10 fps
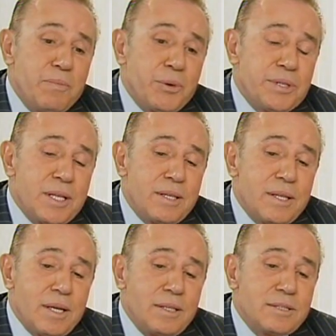important
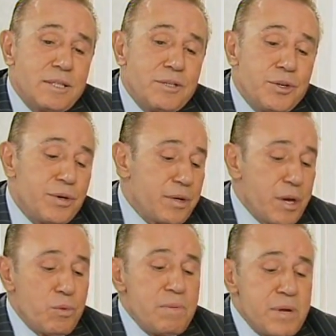things, you,
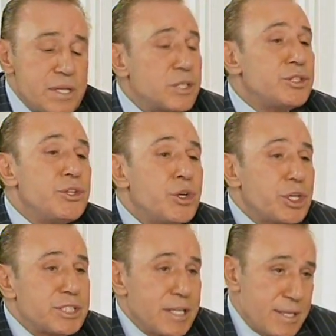a woman doesn't know
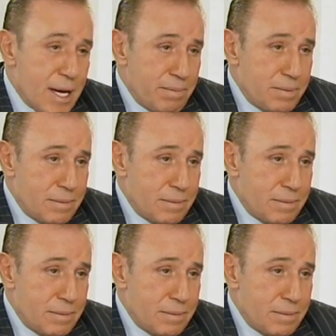her skin type.